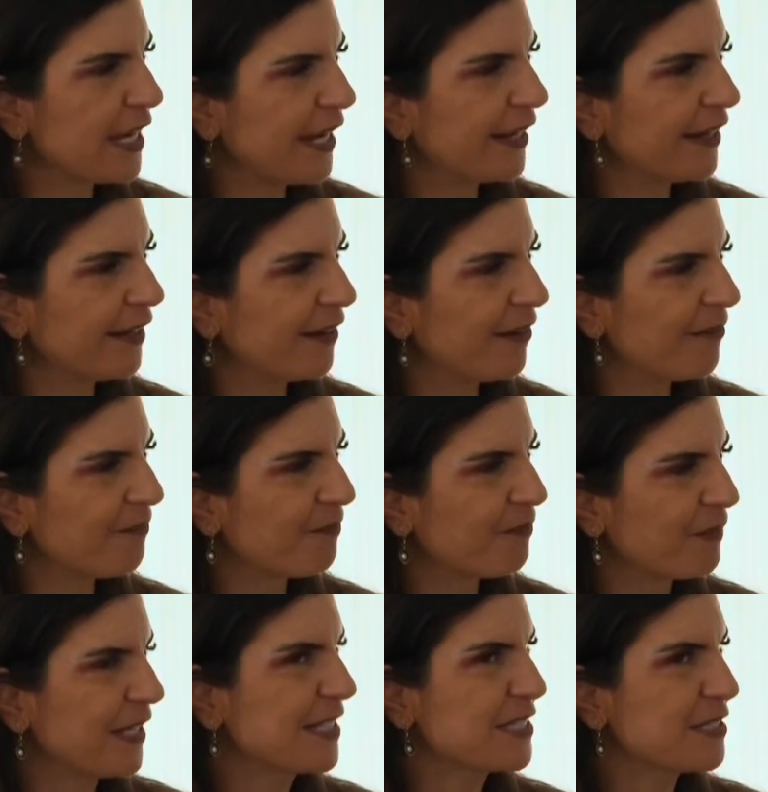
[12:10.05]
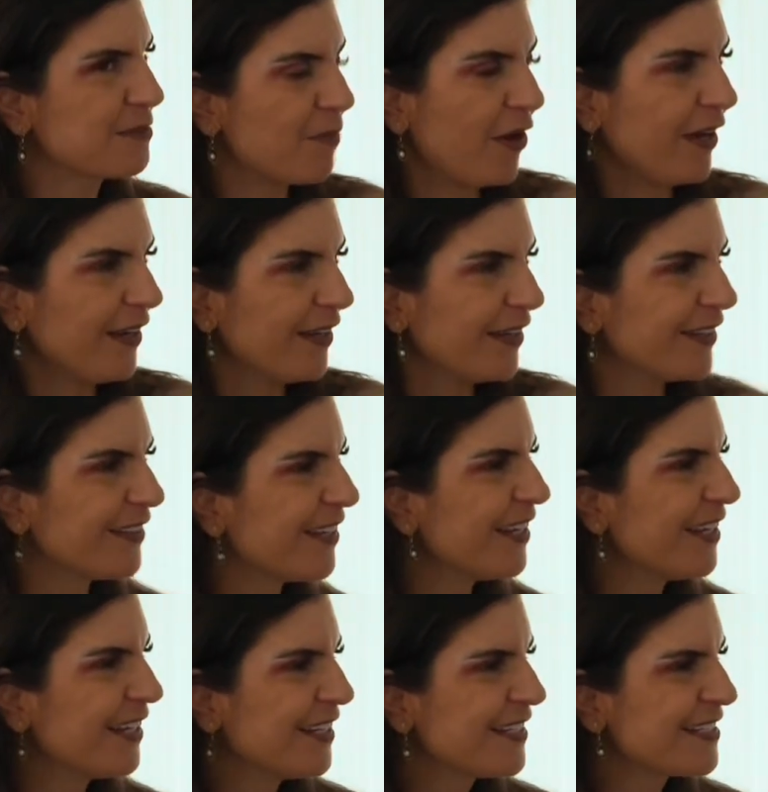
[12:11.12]
and be inspired
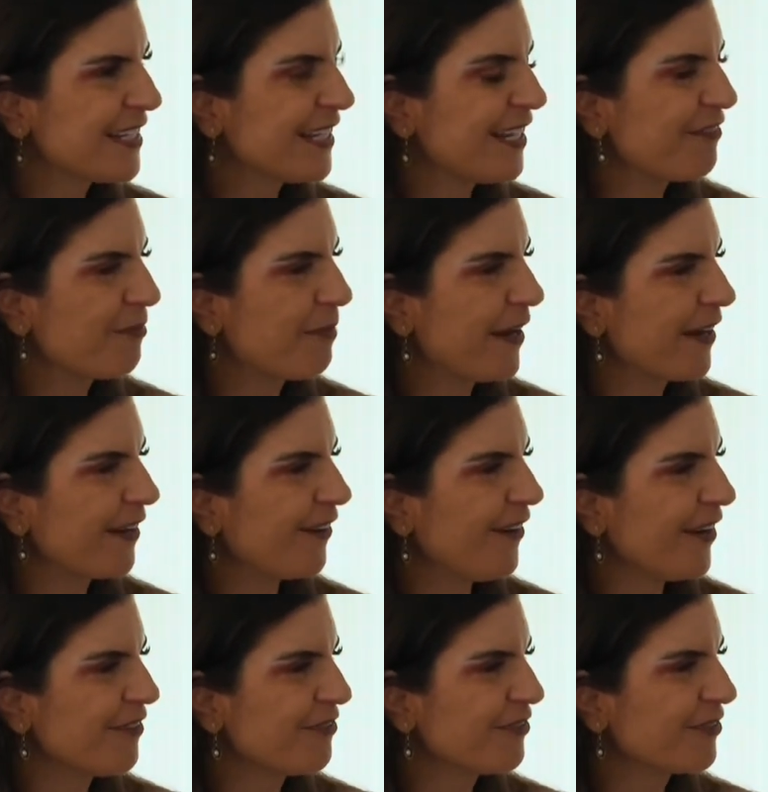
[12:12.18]
to live a better life.